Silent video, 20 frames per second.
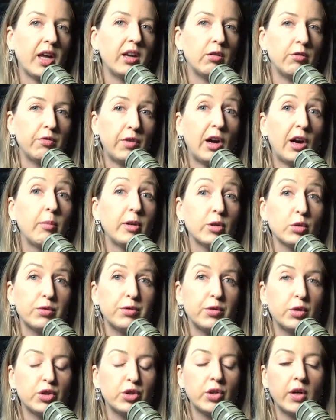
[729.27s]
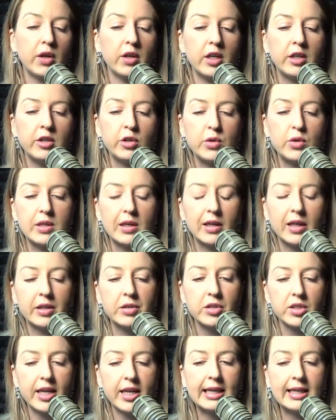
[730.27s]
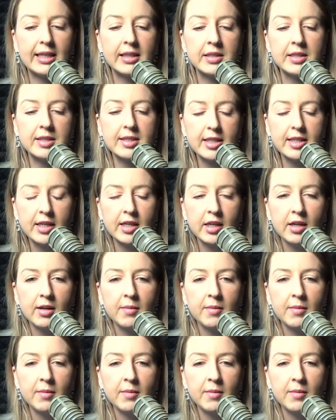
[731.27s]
and environmental future in New Zealand. And